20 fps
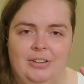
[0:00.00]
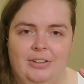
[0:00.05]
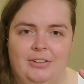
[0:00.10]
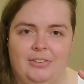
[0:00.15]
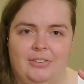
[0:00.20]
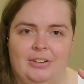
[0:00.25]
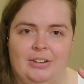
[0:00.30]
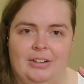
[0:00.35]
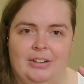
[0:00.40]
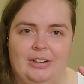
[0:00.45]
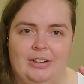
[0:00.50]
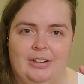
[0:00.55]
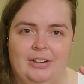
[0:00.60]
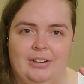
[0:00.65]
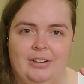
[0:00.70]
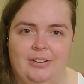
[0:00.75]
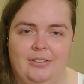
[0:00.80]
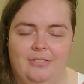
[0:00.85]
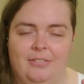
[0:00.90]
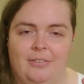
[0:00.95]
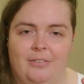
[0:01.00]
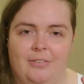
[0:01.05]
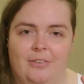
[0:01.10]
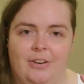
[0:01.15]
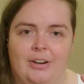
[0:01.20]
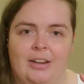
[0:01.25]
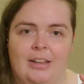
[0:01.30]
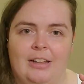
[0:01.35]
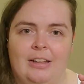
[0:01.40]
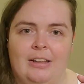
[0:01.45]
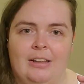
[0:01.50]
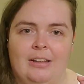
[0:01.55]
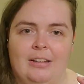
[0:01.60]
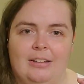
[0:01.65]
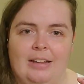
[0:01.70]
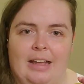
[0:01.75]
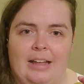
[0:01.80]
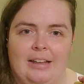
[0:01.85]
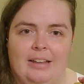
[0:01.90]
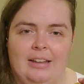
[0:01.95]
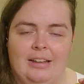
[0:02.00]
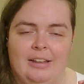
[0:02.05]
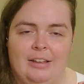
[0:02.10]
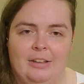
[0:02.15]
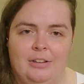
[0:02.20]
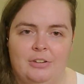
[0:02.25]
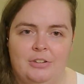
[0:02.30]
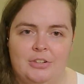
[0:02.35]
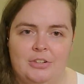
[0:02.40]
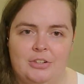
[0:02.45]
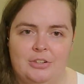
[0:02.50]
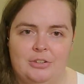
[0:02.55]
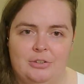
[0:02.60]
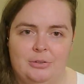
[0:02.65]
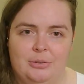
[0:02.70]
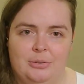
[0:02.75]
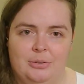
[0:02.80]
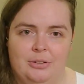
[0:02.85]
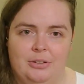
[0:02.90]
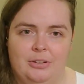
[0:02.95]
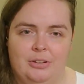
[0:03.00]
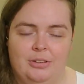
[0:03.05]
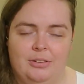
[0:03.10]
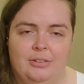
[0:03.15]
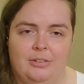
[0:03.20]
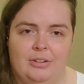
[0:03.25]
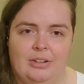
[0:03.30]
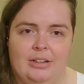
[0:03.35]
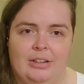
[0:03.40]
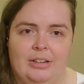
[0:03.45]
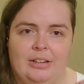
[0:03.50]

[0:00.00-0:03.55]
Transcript: 3, 4, clack, 2, 3,